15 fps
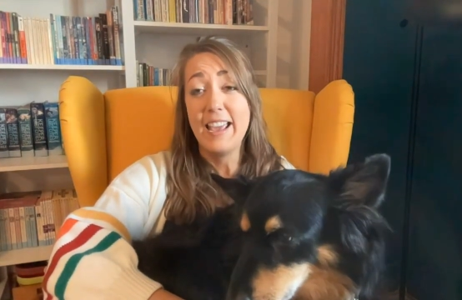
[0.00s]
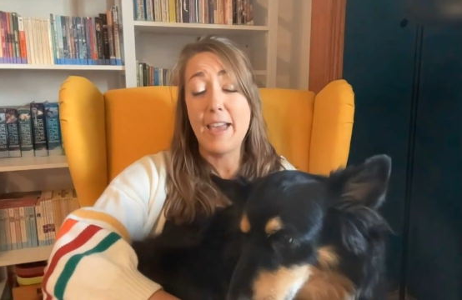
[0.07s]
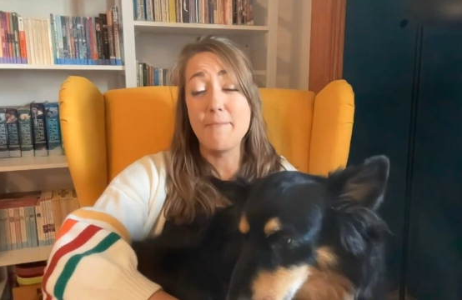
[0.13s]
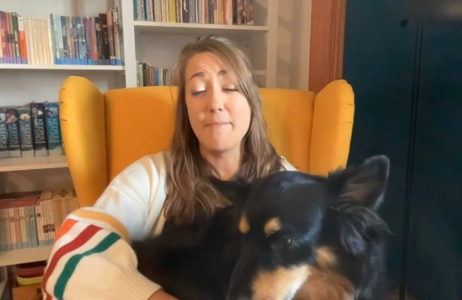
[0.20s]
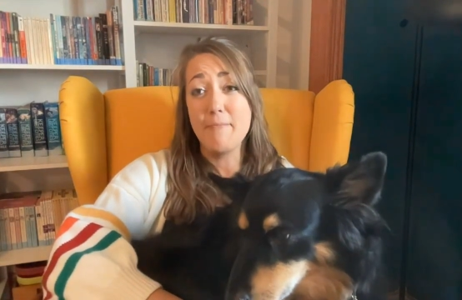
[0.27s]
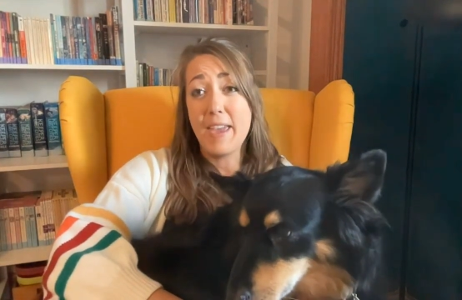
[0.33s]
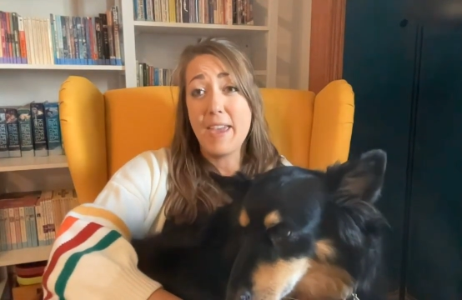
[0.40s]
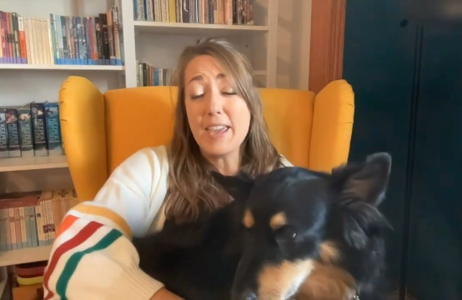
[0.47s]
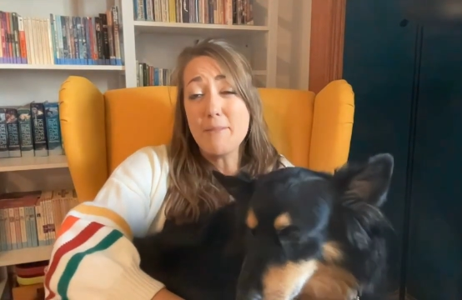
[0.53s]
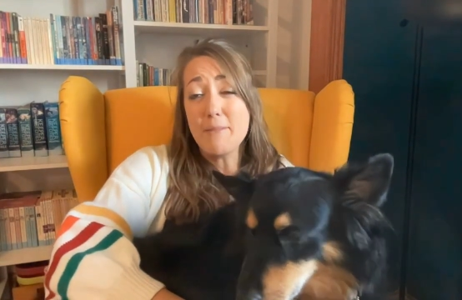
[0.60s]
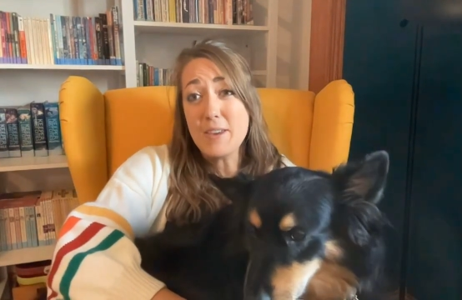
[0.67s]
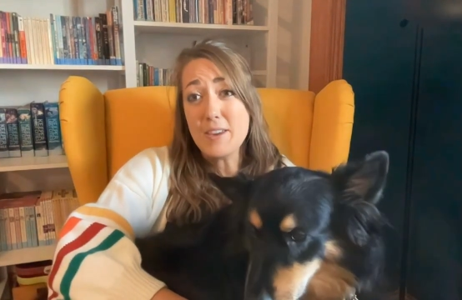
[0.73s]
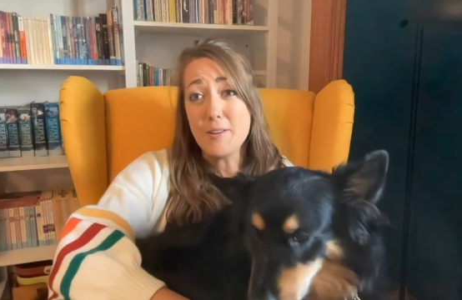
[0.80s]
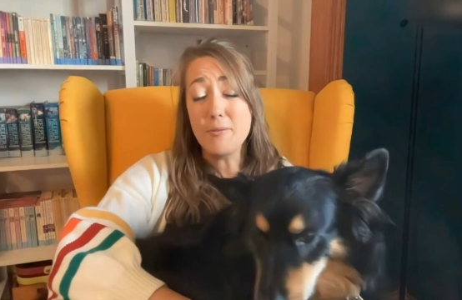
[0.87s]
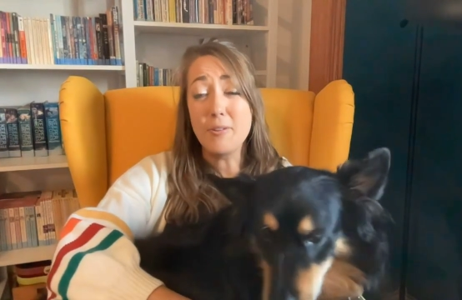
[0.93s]
And
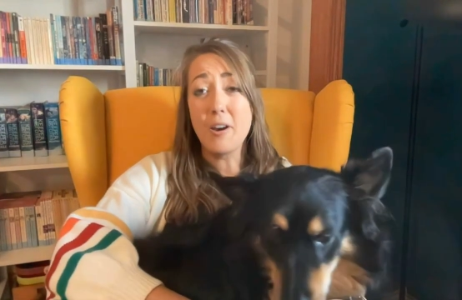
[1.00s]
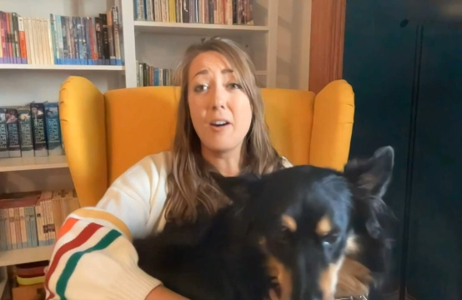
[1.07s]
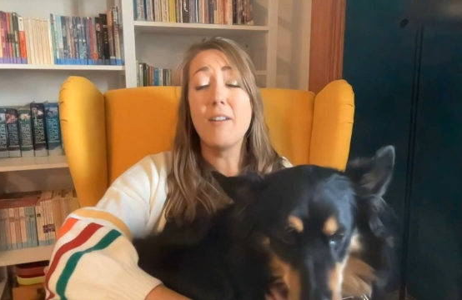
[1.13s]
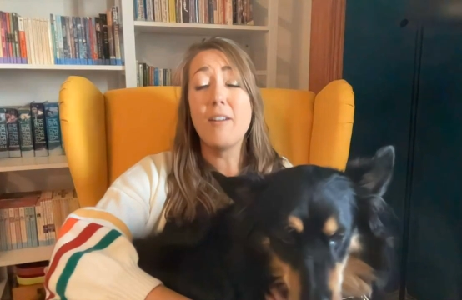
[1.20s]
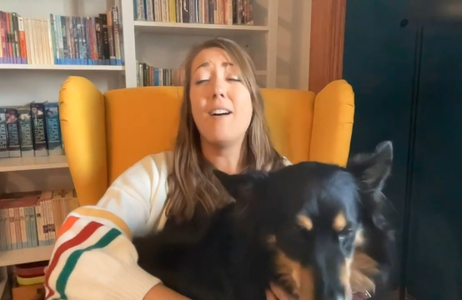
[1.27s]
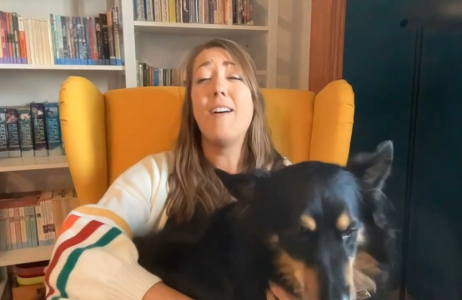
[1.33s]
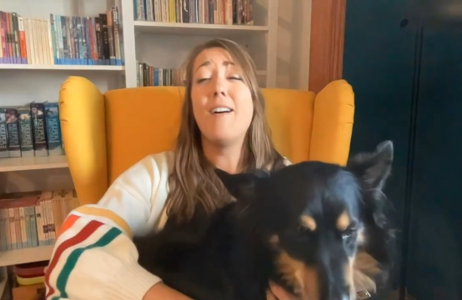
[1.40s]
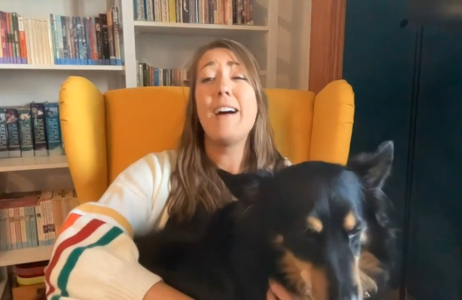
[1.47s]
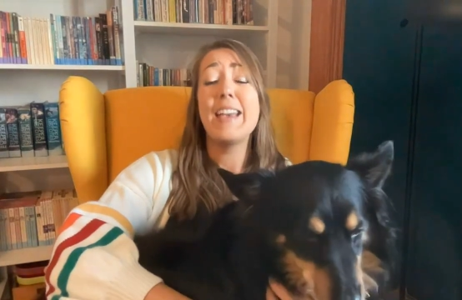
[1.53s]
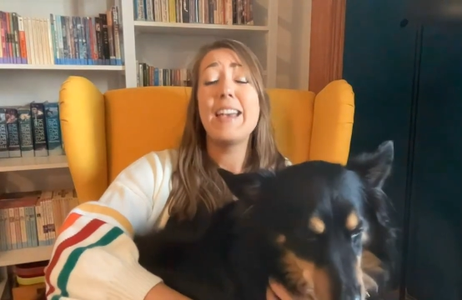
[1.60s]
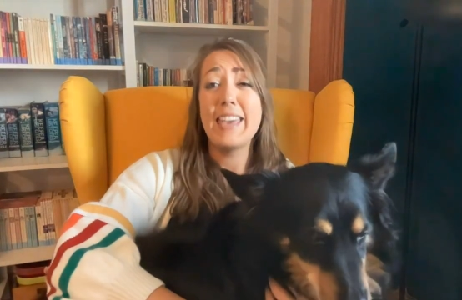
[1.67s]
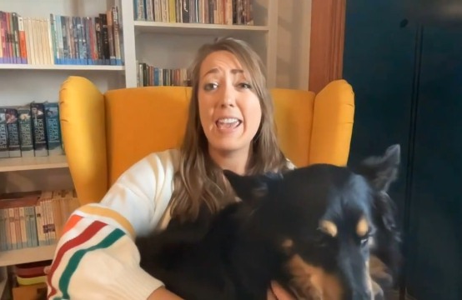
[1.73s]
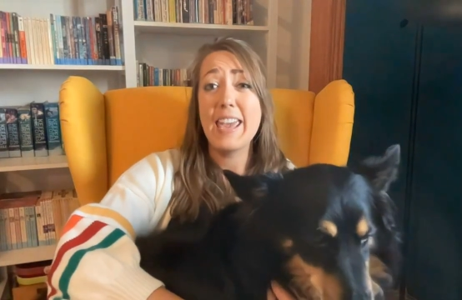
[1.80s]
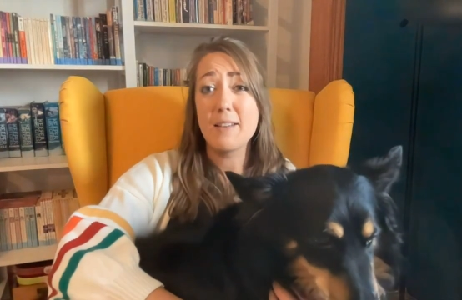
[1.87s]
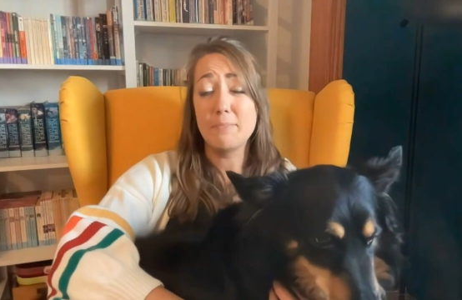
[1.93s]
maybe you go, oh, I
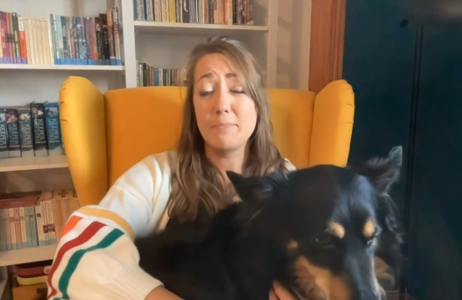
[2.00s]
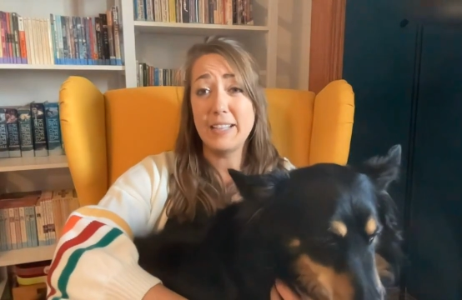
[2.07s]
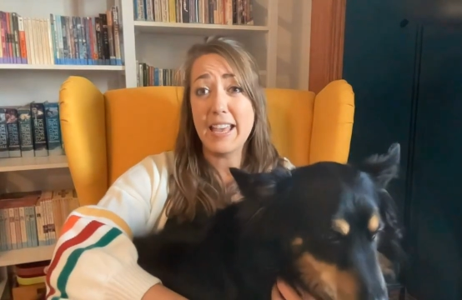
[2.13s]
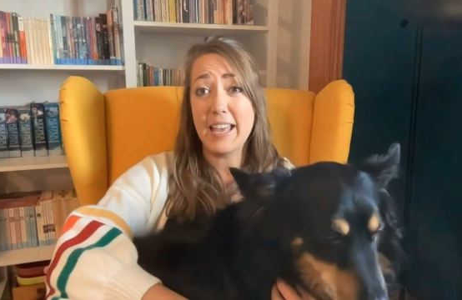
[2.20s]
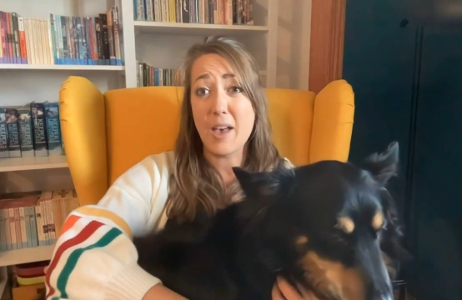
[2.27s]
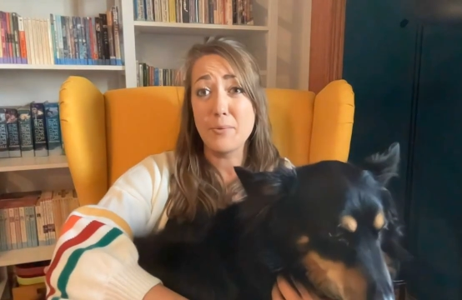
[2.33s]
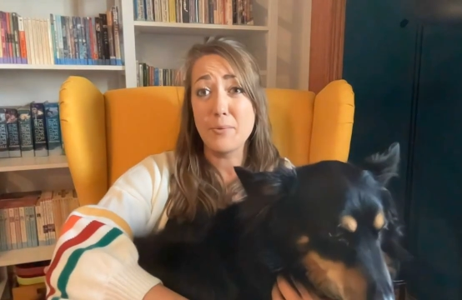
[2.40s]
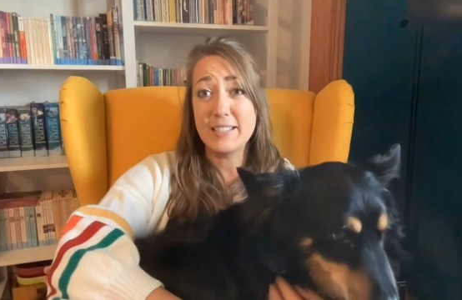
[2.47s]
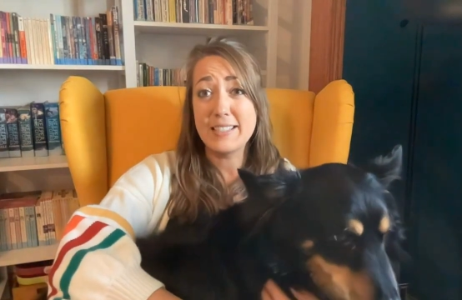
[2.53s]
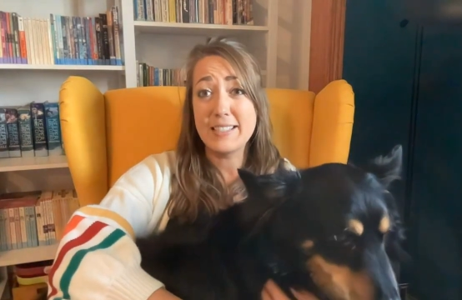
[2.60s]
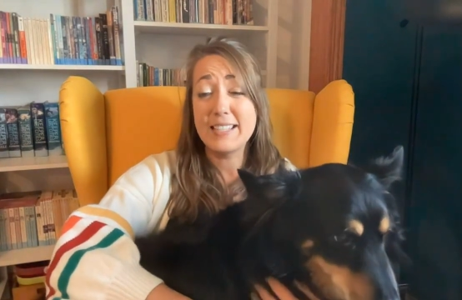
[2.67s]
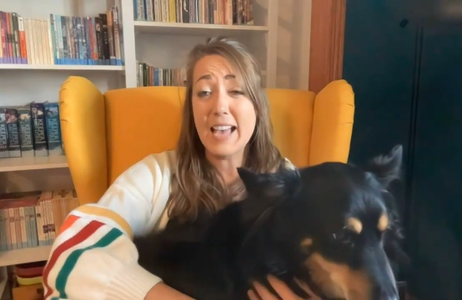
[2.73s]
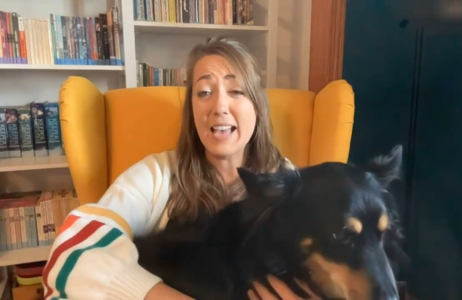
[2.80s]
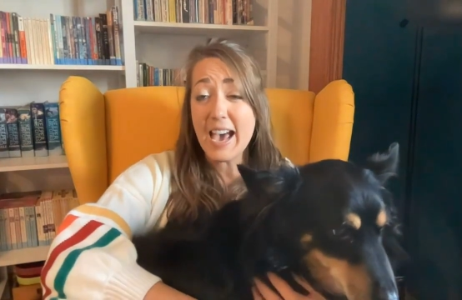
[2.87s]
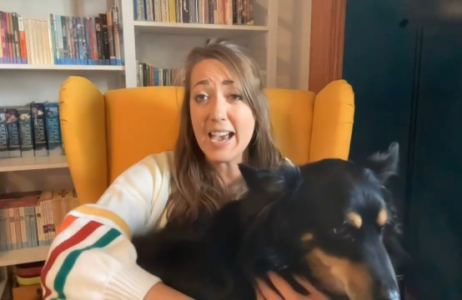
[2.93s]
can't play
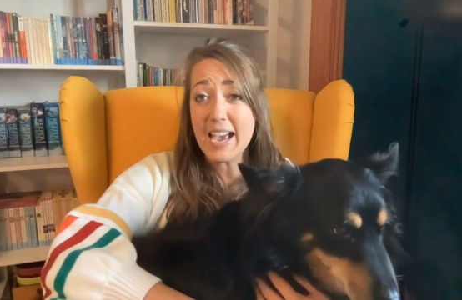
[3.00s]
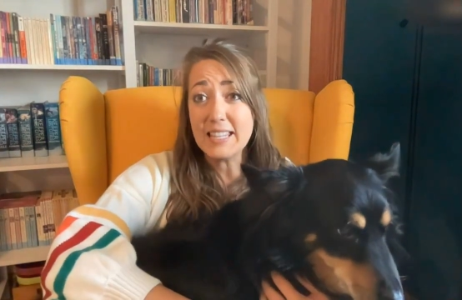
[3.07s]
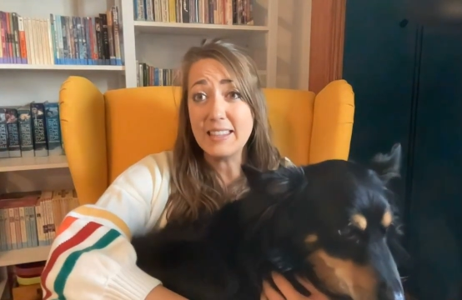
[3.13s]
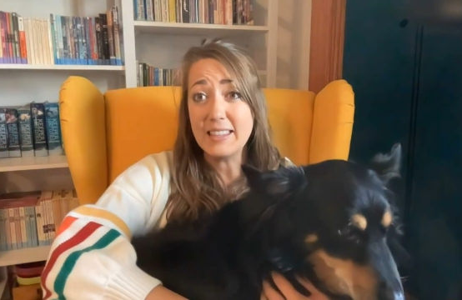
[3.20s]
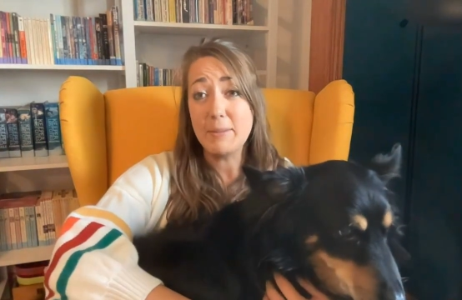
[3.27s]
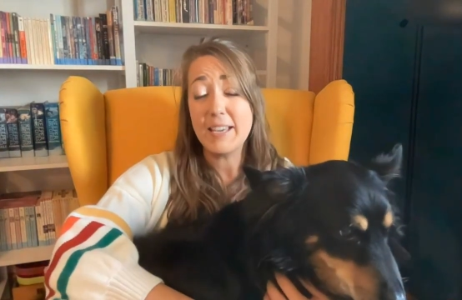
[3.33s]
outside